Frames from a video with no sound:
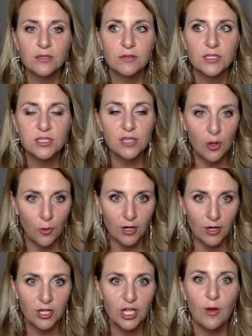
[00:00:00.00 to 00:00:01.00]

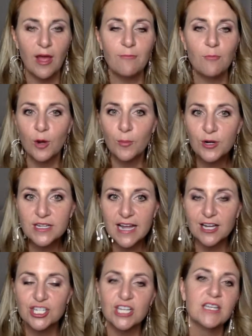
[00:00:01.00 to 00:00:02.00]
slower, you will have more
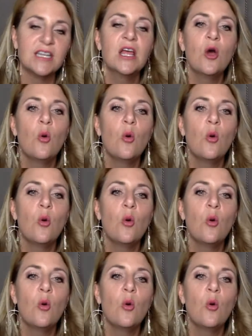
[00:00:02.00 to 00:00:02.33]
protection